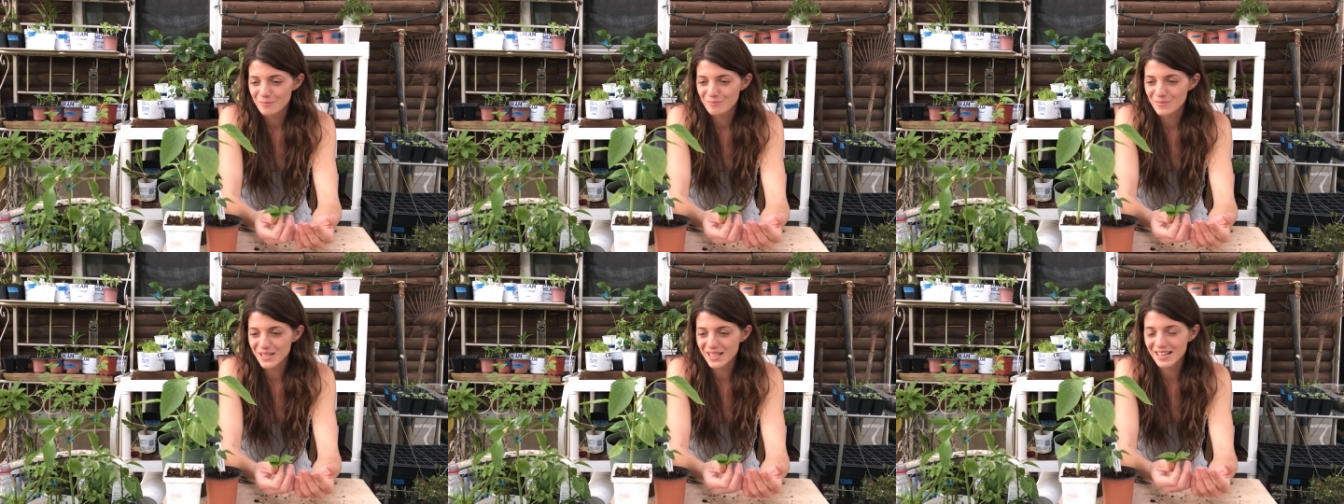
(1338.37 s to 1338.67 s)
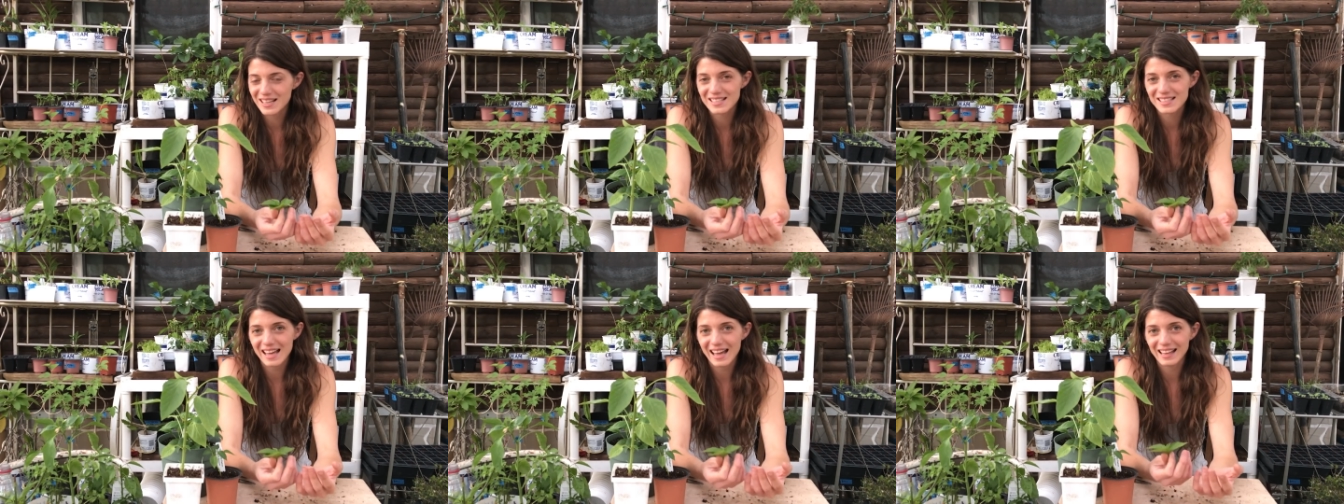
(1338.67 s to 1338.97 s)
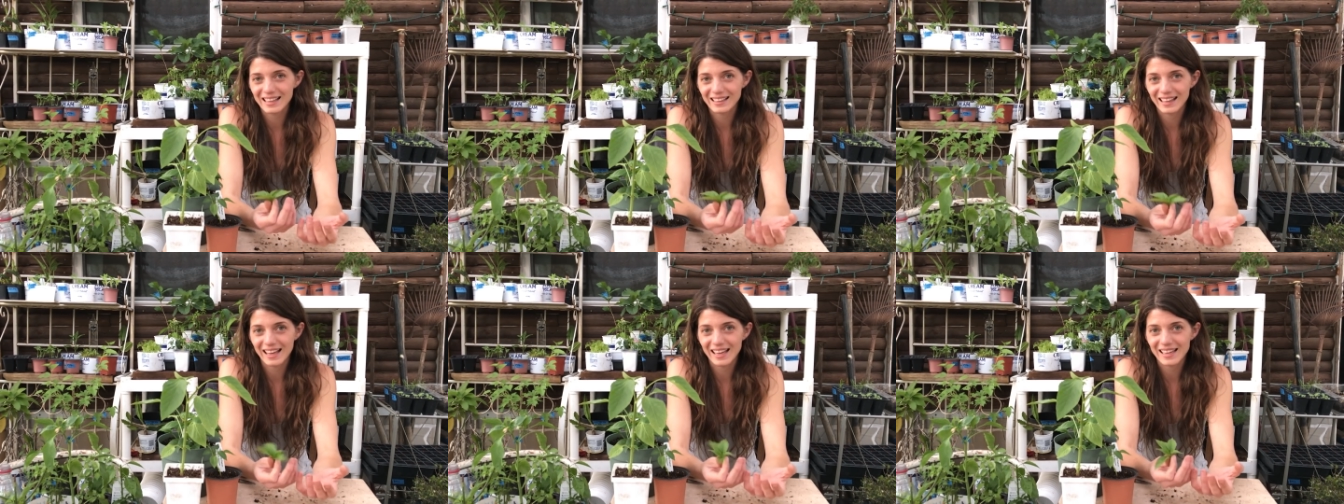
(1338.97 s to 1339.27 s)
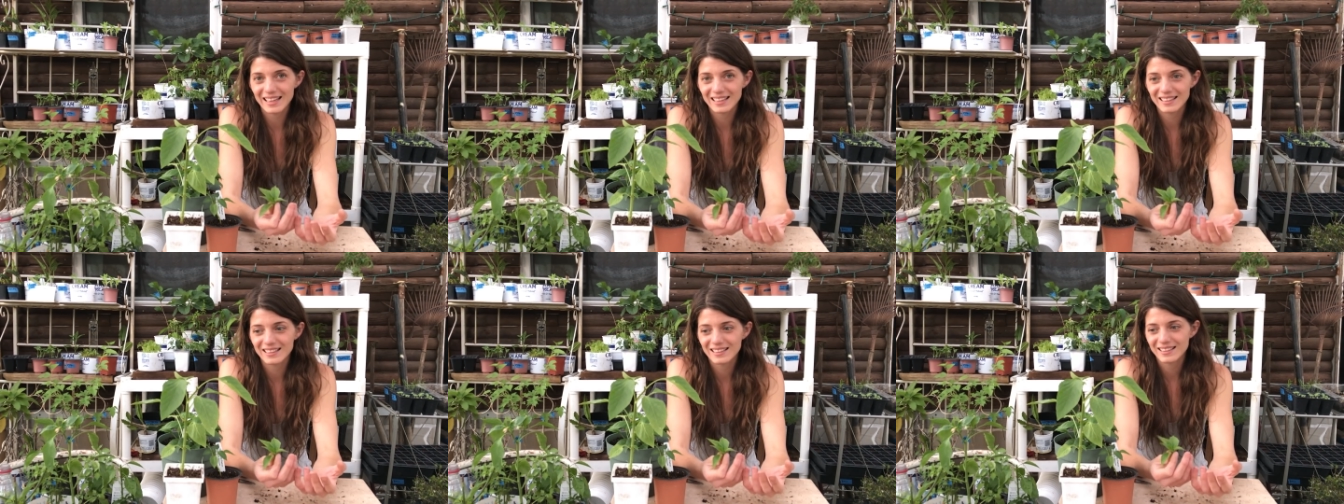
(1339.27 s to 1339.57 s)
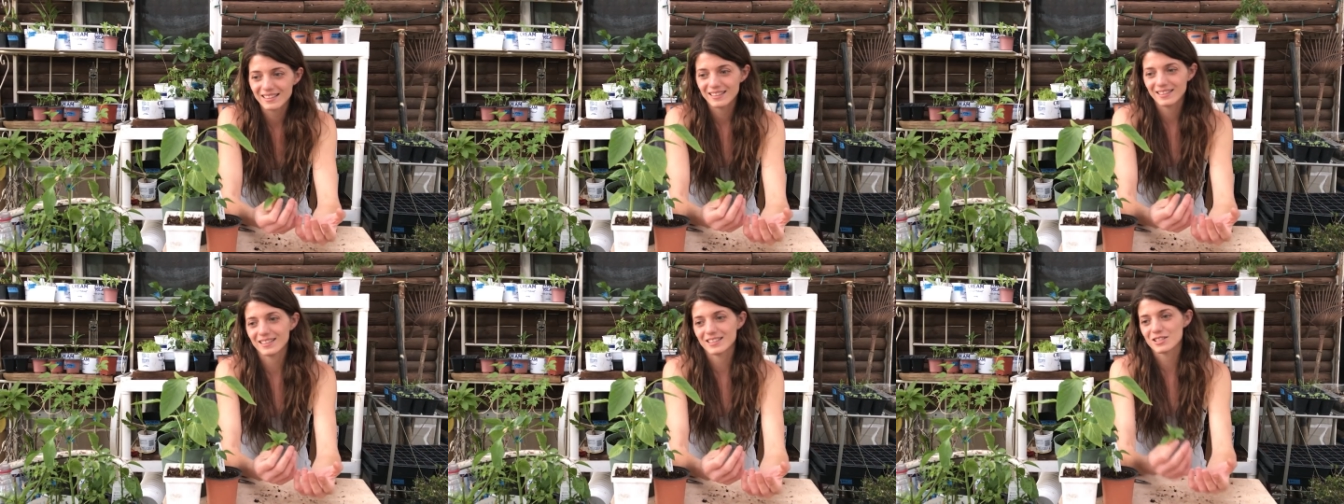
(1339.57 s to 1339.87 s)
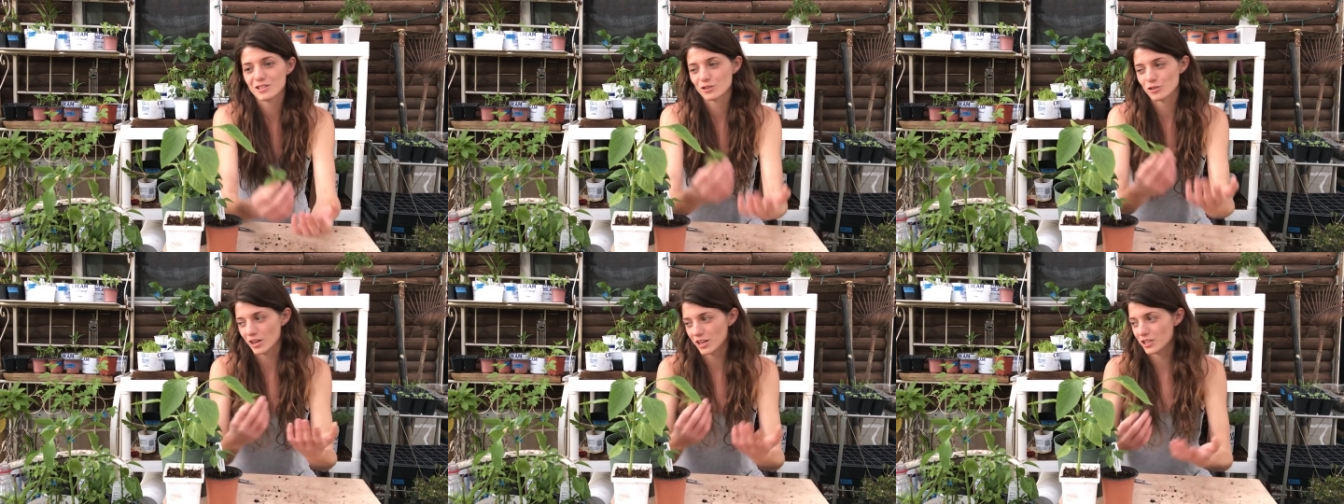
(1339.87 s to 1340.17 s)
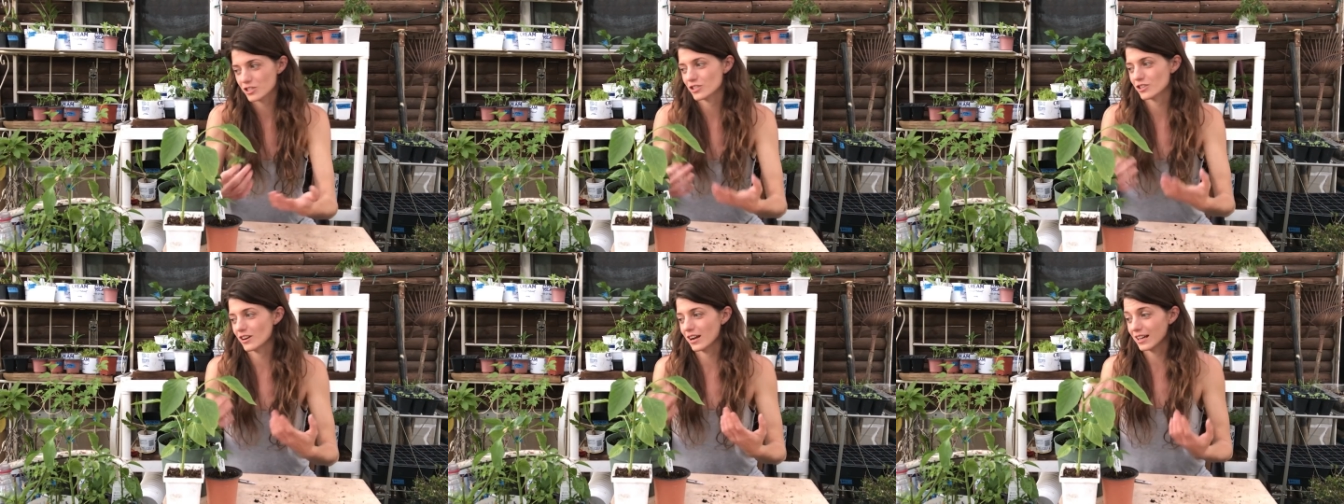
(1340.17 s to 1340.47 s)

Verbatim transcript: because I like the structure.